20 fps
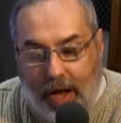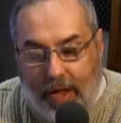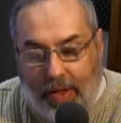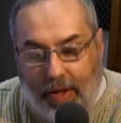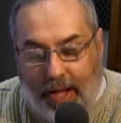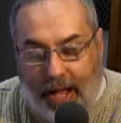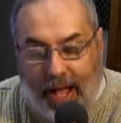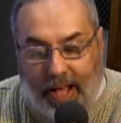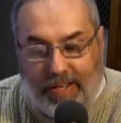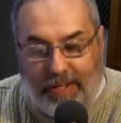
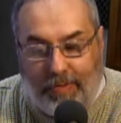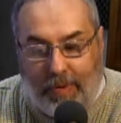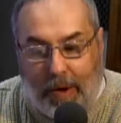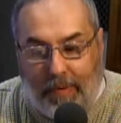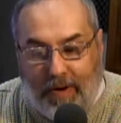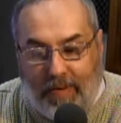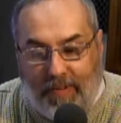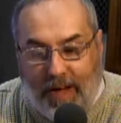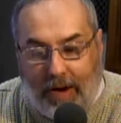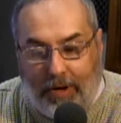The Kansas
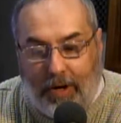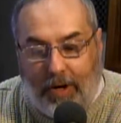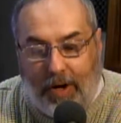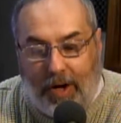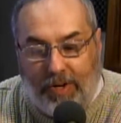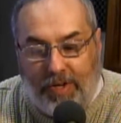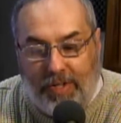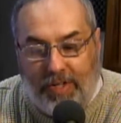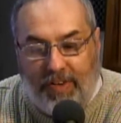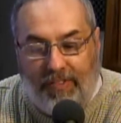Department of
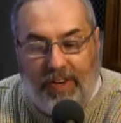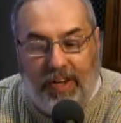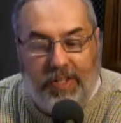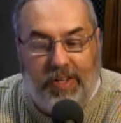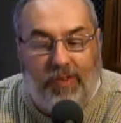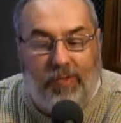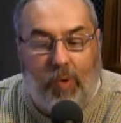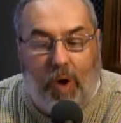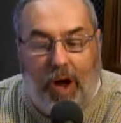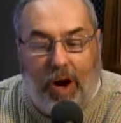Agriculture's
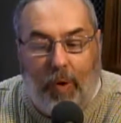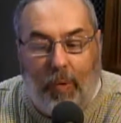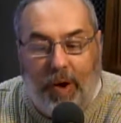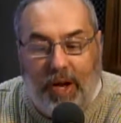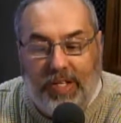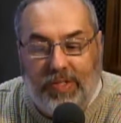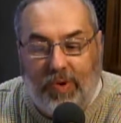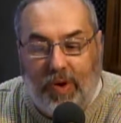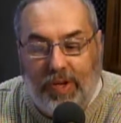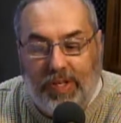Division of Water
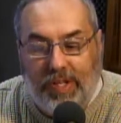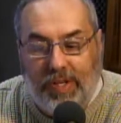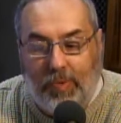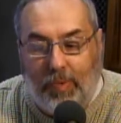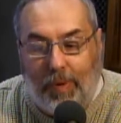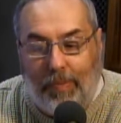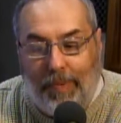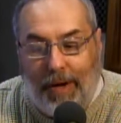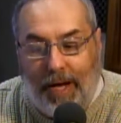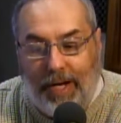Resources
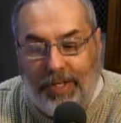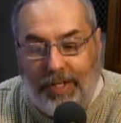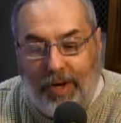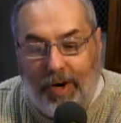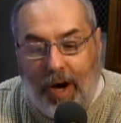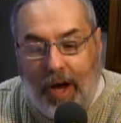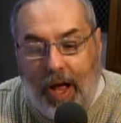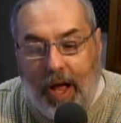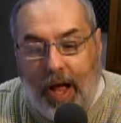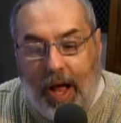will
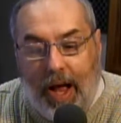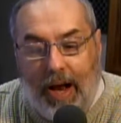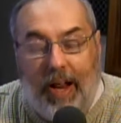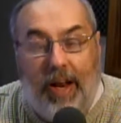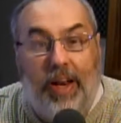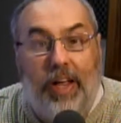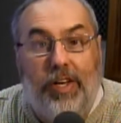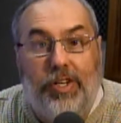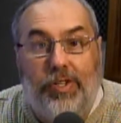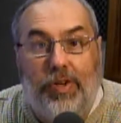measure an
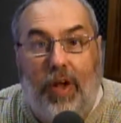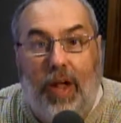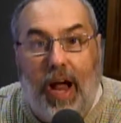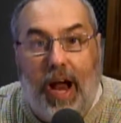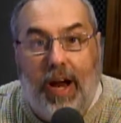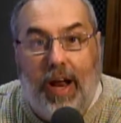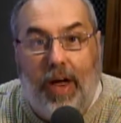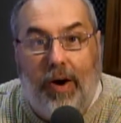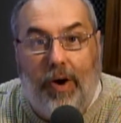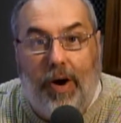additional
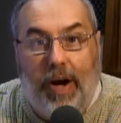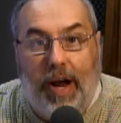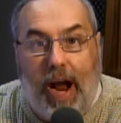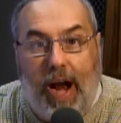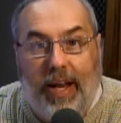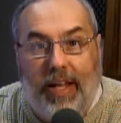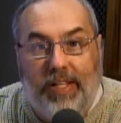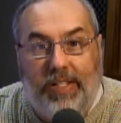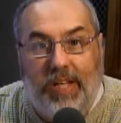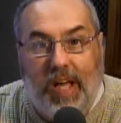
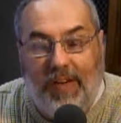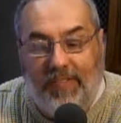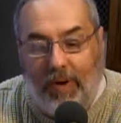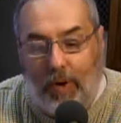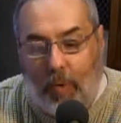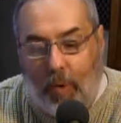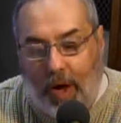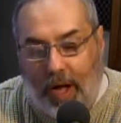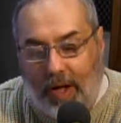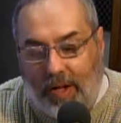
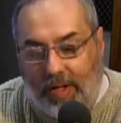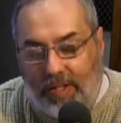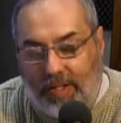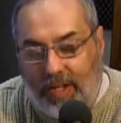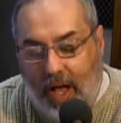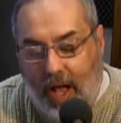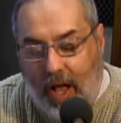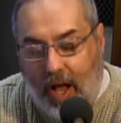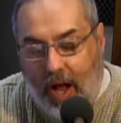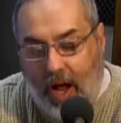897 wells.